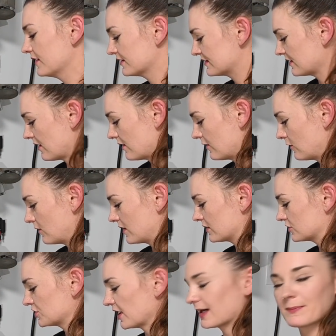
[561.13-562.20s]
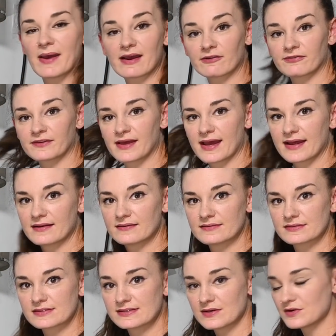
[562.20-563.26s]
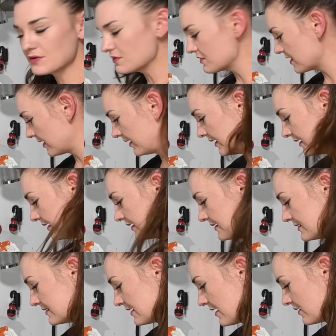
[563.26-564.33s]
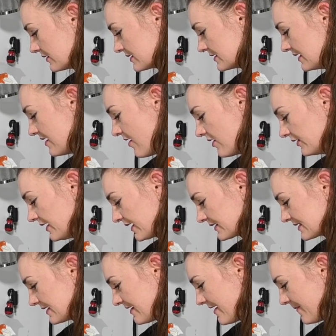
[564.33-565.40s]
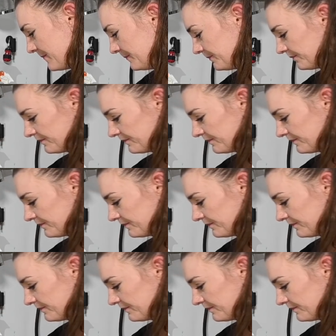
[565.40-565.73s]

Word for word: So check back for that soon, and I'll see y'all next time.